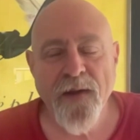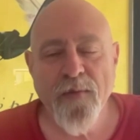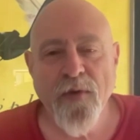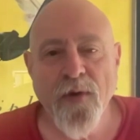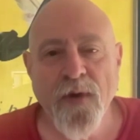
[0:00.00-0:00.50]

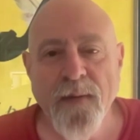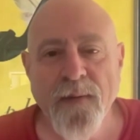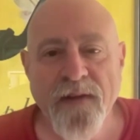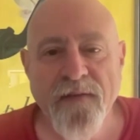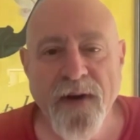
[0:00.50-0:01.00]
programming
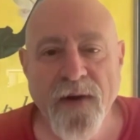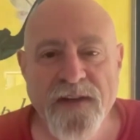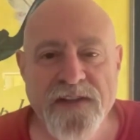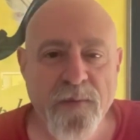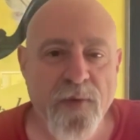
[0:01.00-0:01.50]
a very
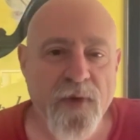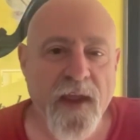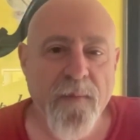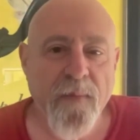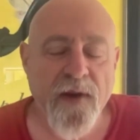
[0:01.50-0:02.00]
simple
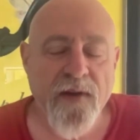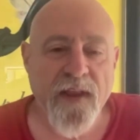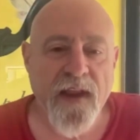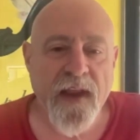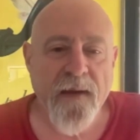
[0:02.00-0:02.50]
game, but the
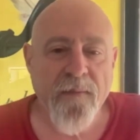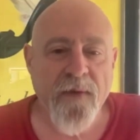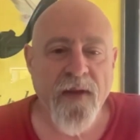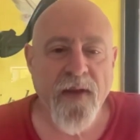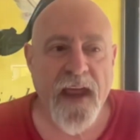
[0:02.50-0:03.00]
game
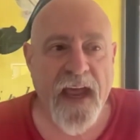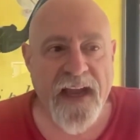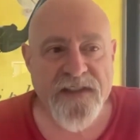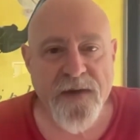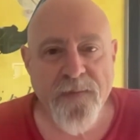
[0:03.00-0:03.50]

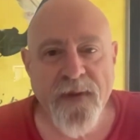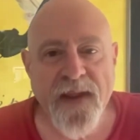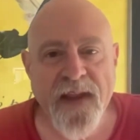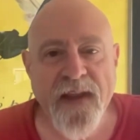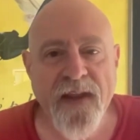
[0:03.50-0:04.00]
had to
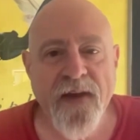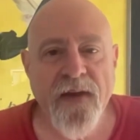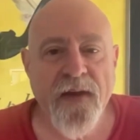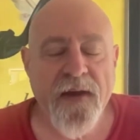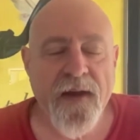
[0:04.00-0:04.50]
be
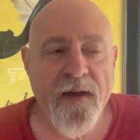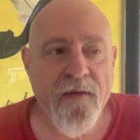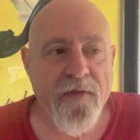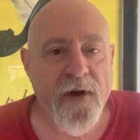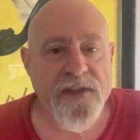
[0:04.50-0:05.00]

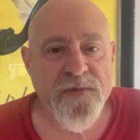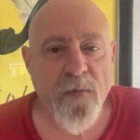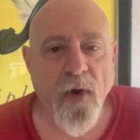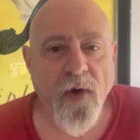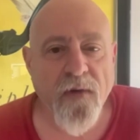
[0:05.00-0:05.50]
very
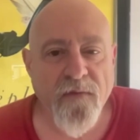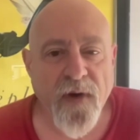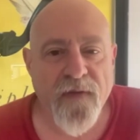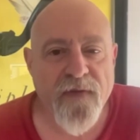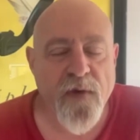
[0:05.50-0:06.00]
small,
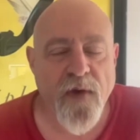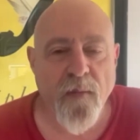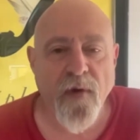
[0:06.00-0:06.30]
very few number